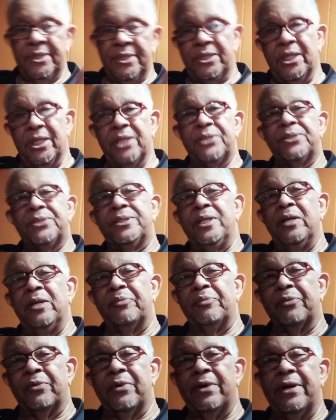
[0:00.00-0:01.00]
just
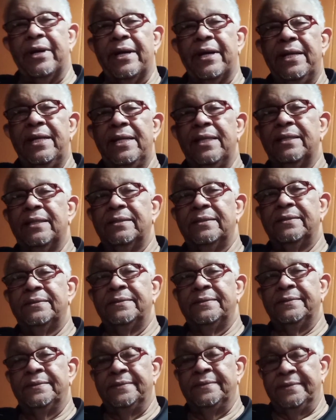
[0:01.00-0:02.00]
temporary,
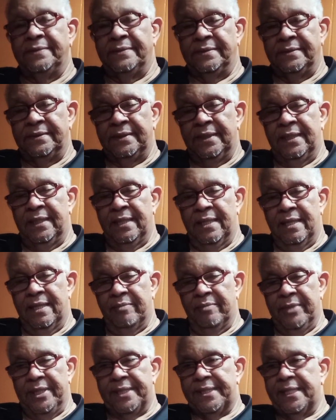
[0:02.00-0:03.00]
I'm
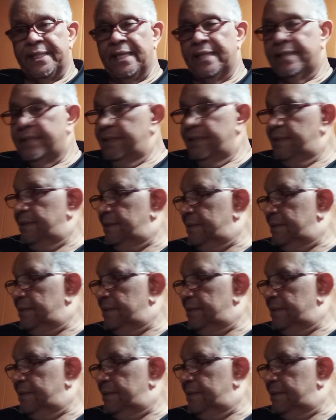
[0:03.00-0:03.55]
going to set